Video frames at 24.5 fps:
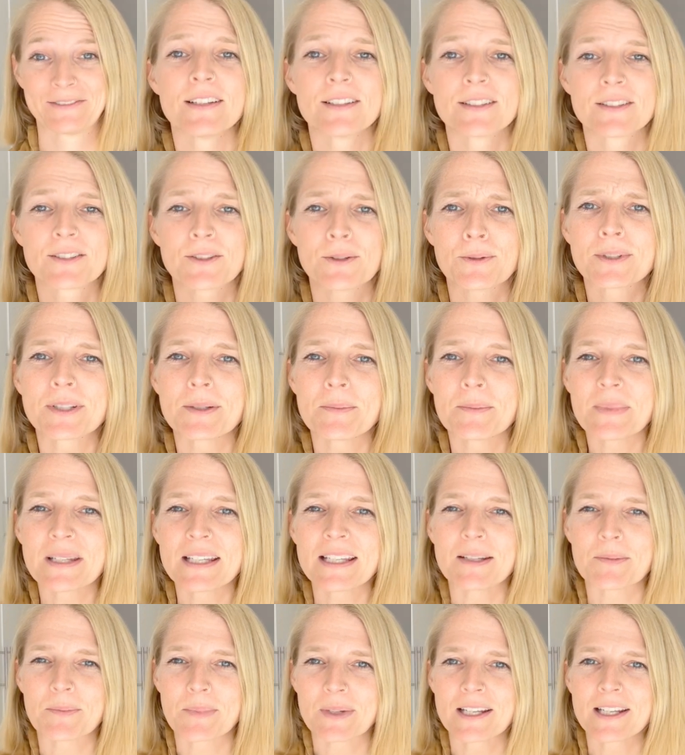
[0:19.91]
So to
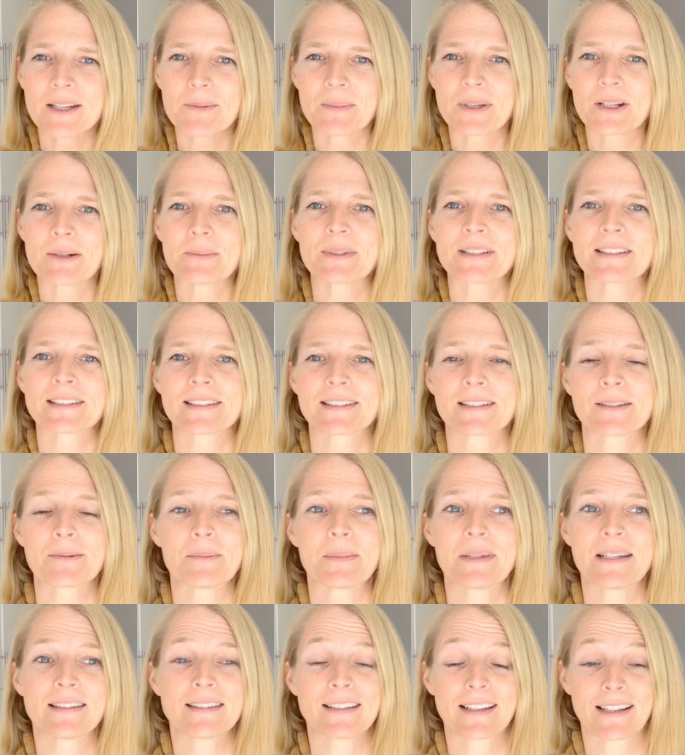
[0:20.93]
me, being a minimalist doesn't
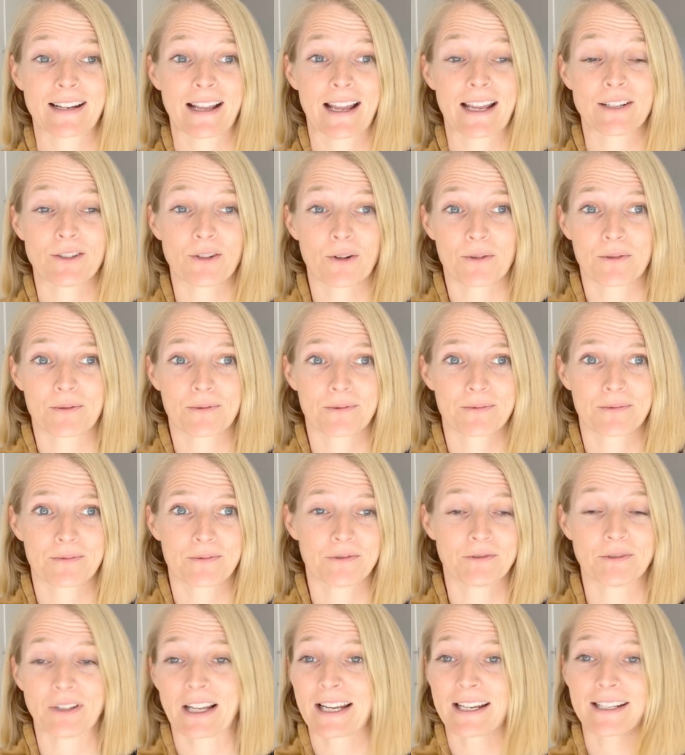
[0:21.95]
mean that I don't
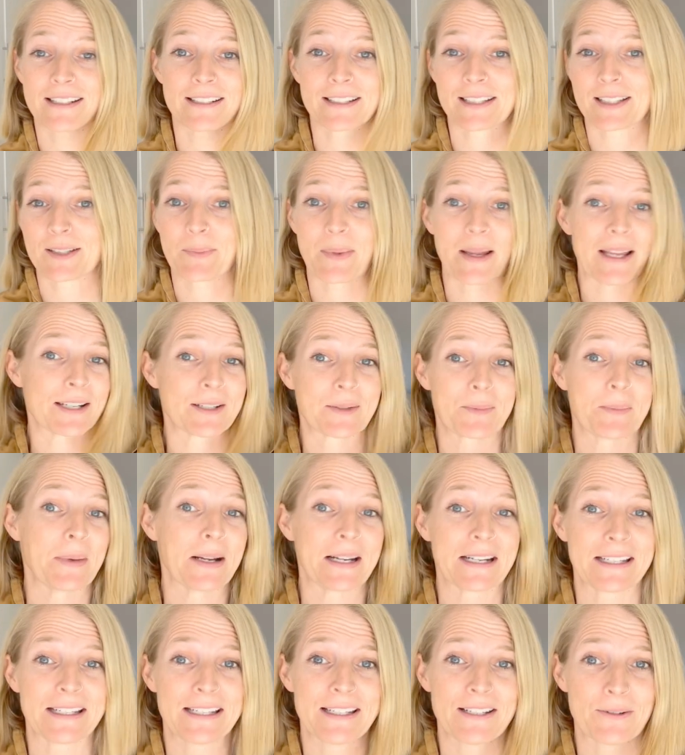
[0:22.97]
like to spend
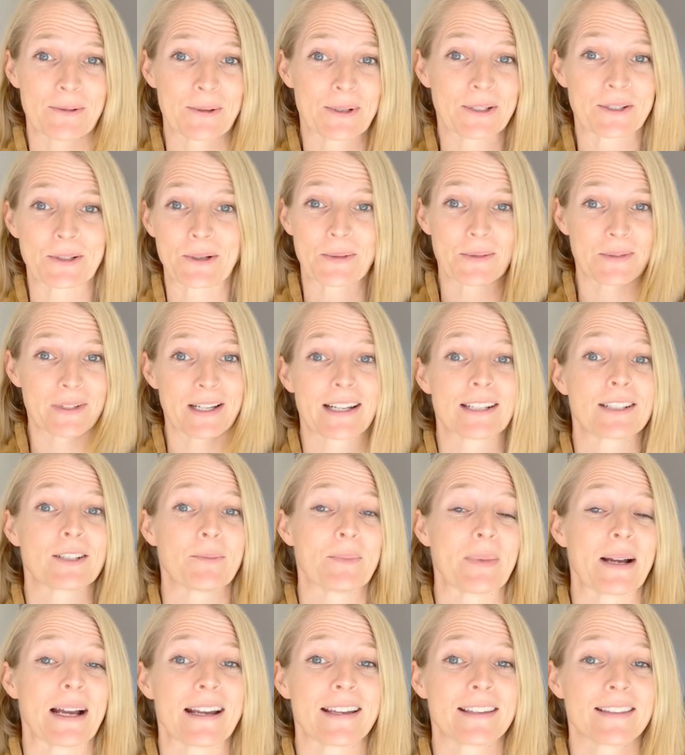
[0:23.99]
money or don't like to
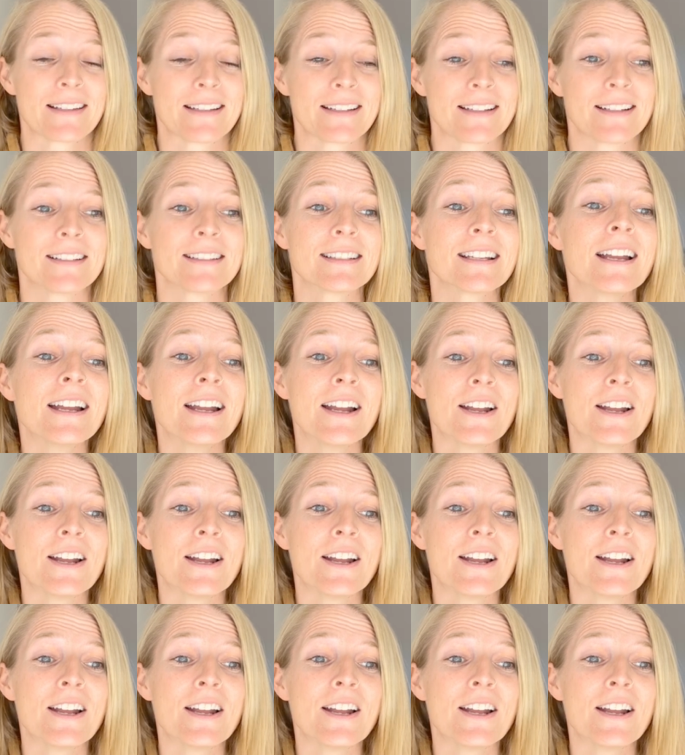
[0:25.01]
buy things.